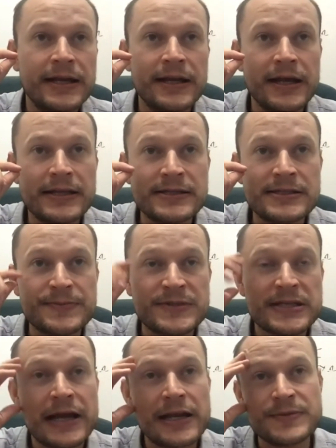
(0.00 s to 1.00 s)
in some
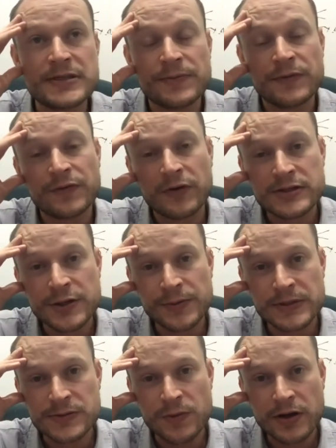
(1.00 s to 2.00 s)
stadiums, some of Corrie Schoeman's work,
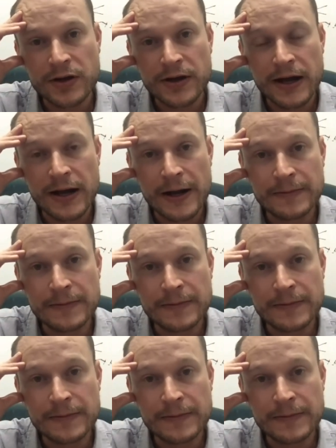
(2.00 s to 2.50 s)
um,